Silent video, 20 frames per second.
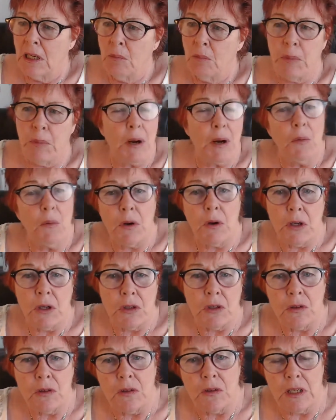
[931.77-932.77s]
but I want to
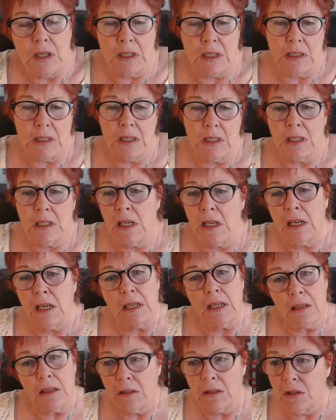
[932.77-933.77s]
do this. It's like,
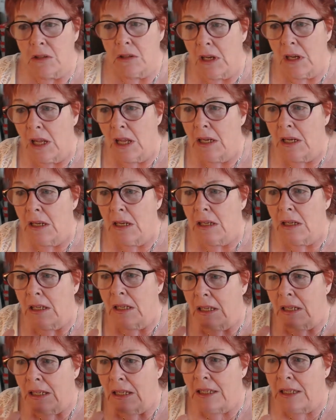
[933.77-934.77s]
and
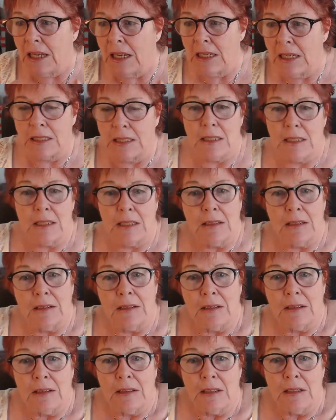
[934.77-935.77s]
yes,
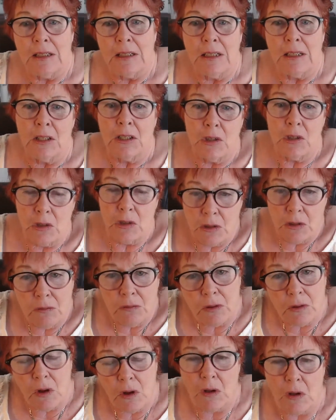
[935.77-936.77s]

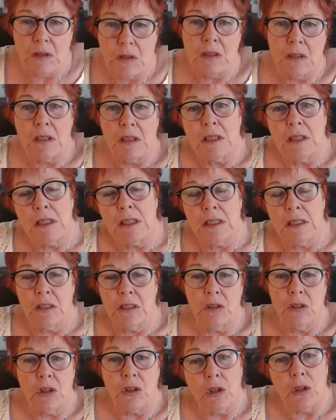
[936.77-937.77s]
you've got to listen
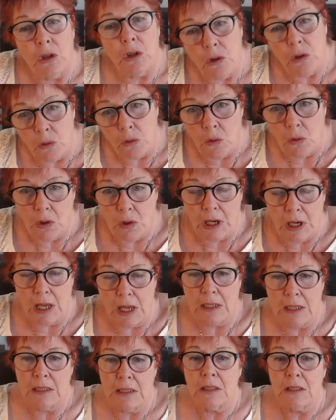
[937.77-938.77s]
to your gut,
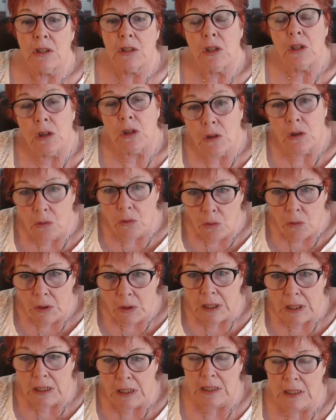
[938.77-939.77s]
to your
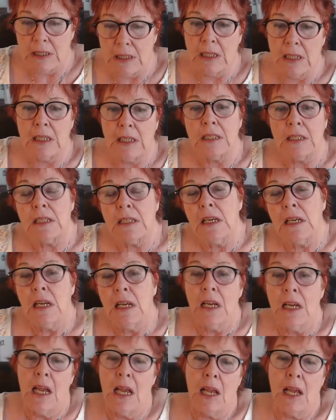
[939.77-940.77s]
instincts,
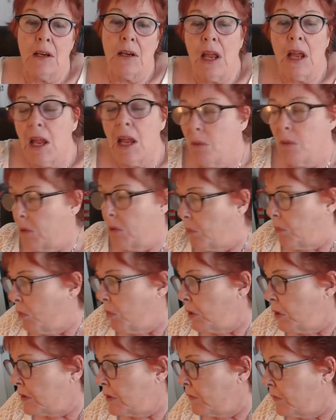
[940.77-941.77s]
and how it
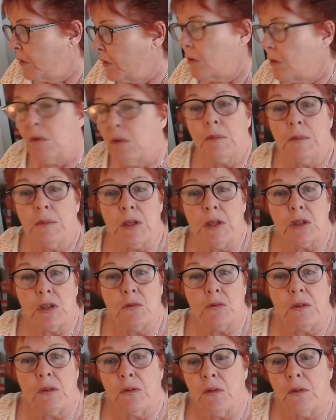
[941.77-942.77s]
works for you. Well, let me just
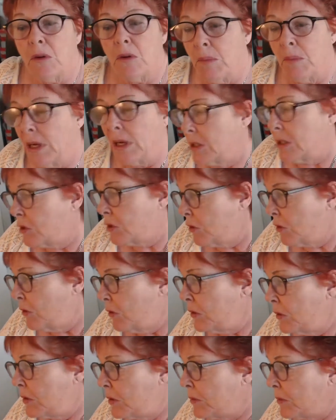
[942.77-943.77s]
refer back to
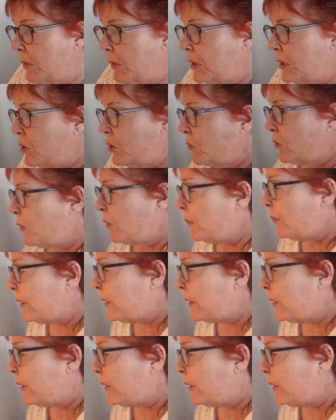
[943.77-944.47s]
notes to make sure I'm